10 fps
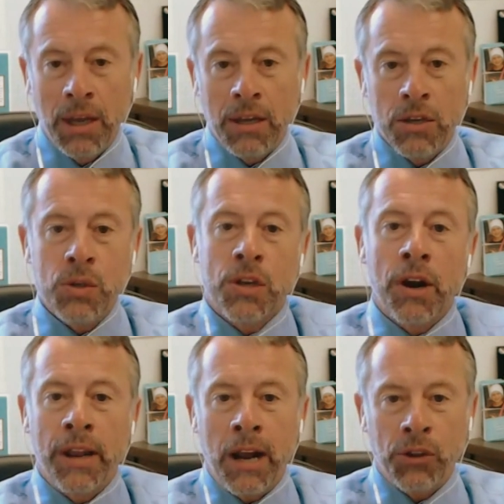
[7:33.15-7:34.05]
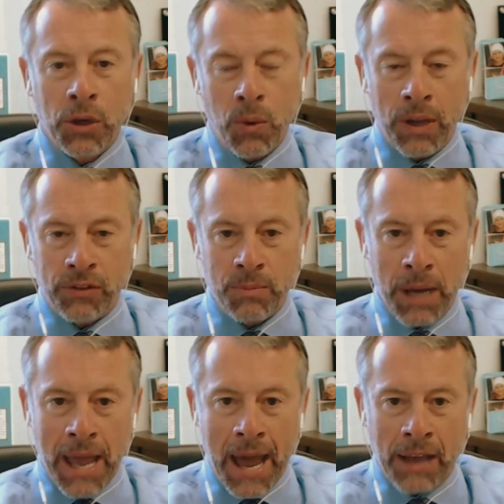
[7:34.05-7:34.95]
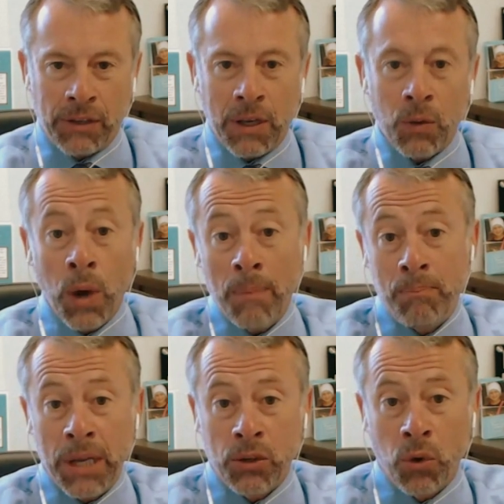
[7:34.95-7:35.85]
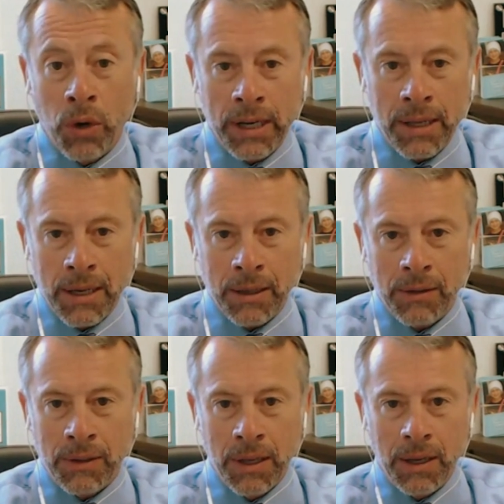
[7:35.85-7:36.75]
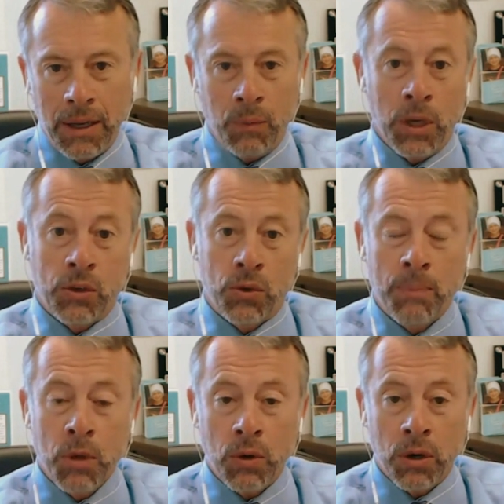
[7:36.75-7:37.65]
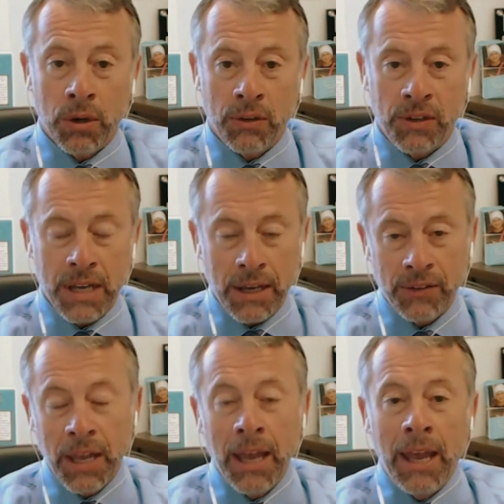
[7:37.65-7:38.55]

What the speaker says: You started out the question by asking what Bitcoin is and what cryptocurrency is.